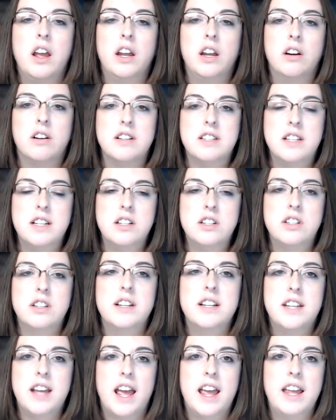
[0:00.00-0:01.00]
You're
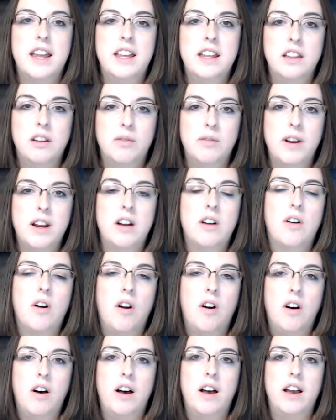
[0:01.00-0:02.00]
essentially taking the reader
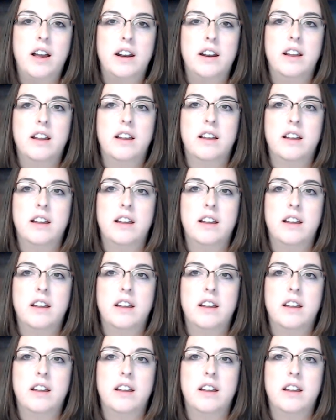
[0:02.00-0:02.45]
on